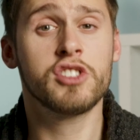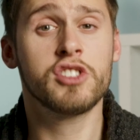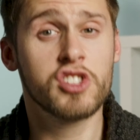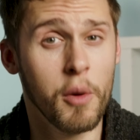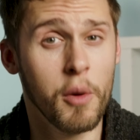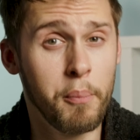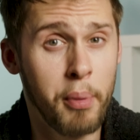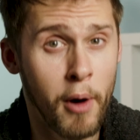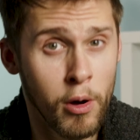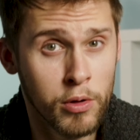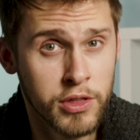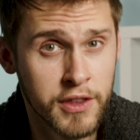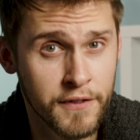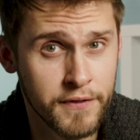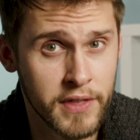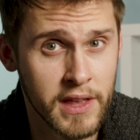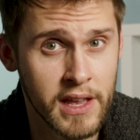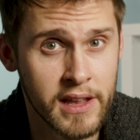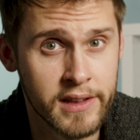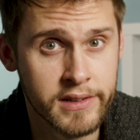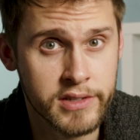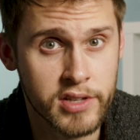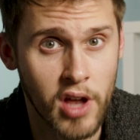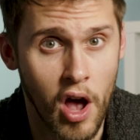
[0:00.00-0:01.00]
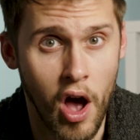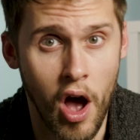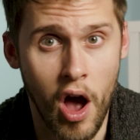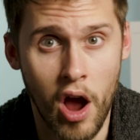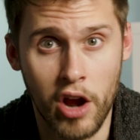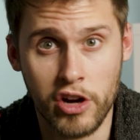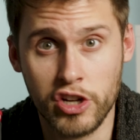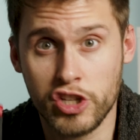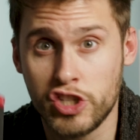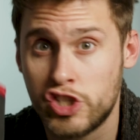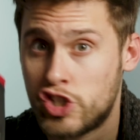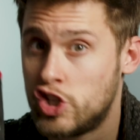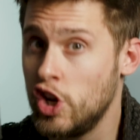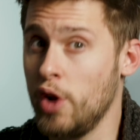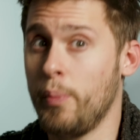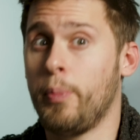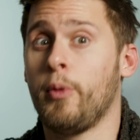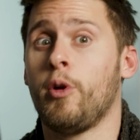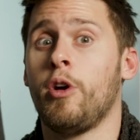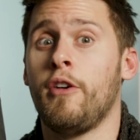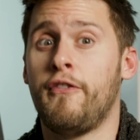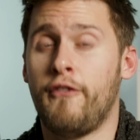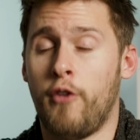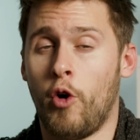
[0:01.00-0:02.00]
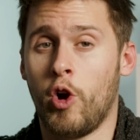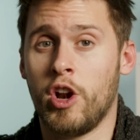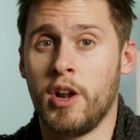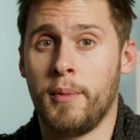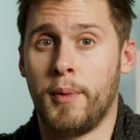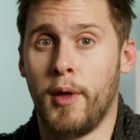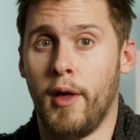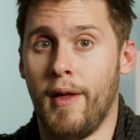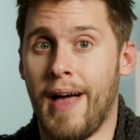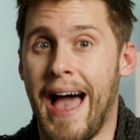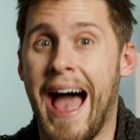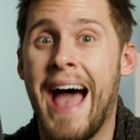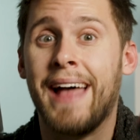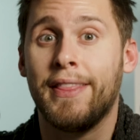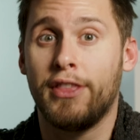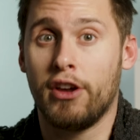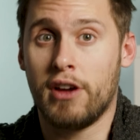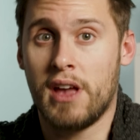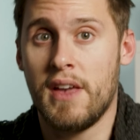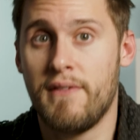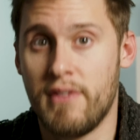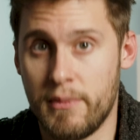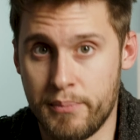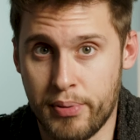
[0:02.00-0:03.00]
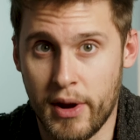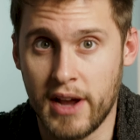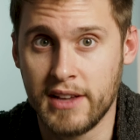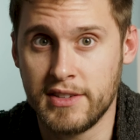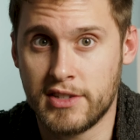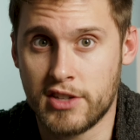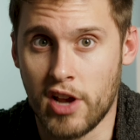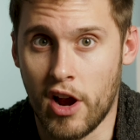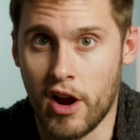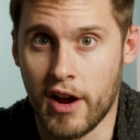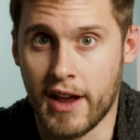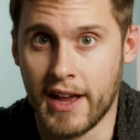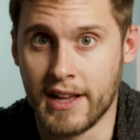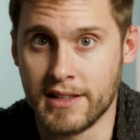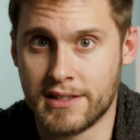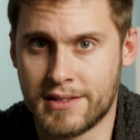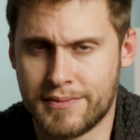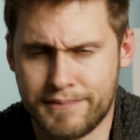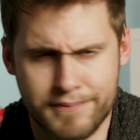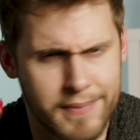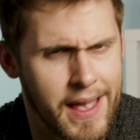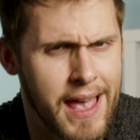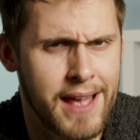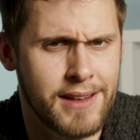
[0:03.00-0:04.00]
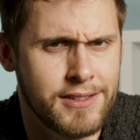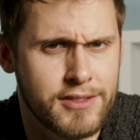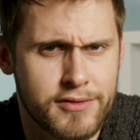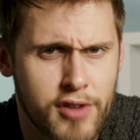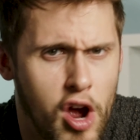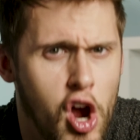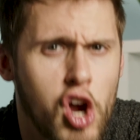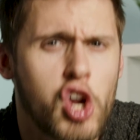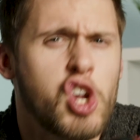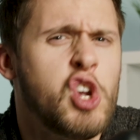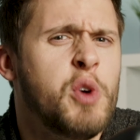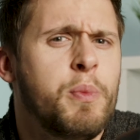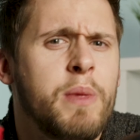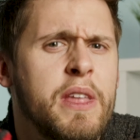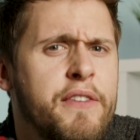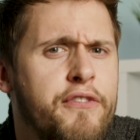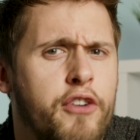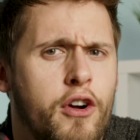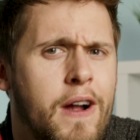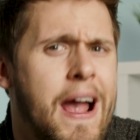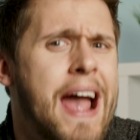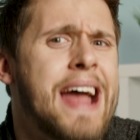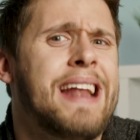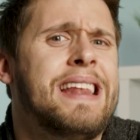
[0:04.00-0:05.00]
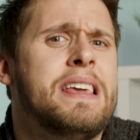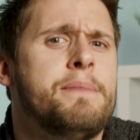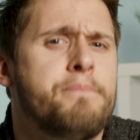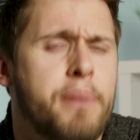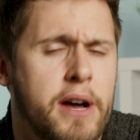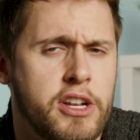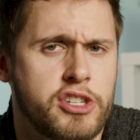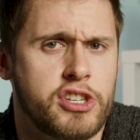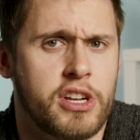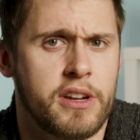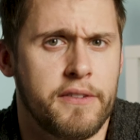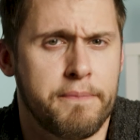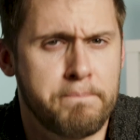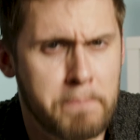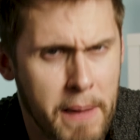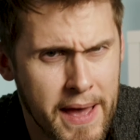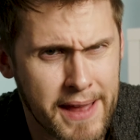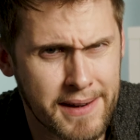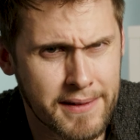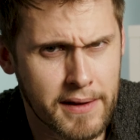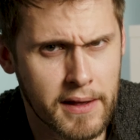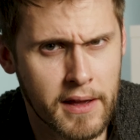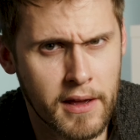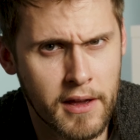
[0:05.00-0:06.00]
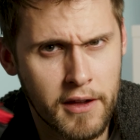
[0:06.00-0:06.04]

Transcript: So both of these are super affordable at their given price targets and arguably for any budget, but